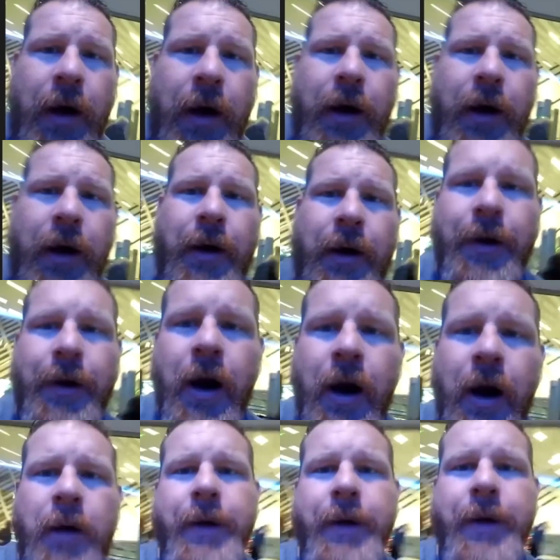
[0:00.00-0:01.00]
Army,
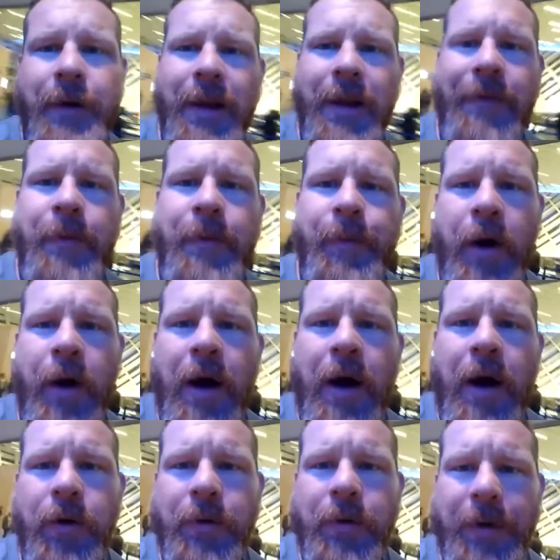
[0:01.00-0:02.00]
11 Bravo
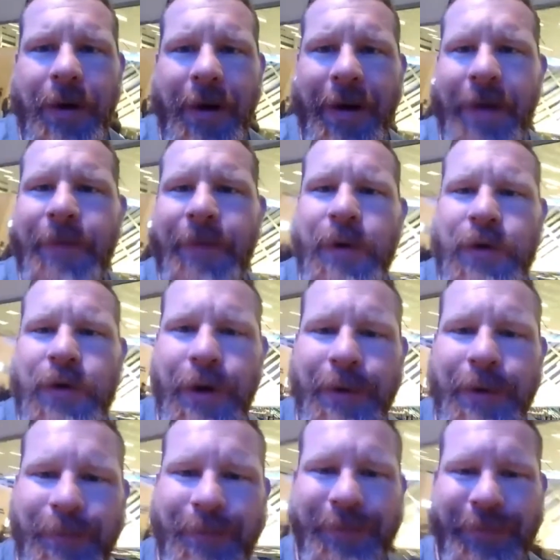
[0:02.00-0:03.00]
infantry.
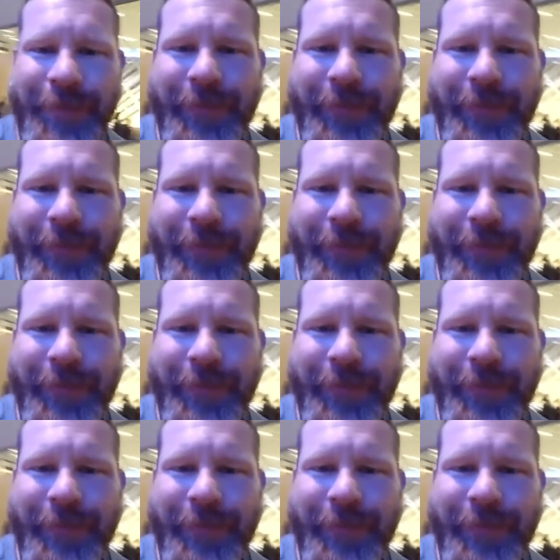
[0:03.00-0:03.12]
Nice.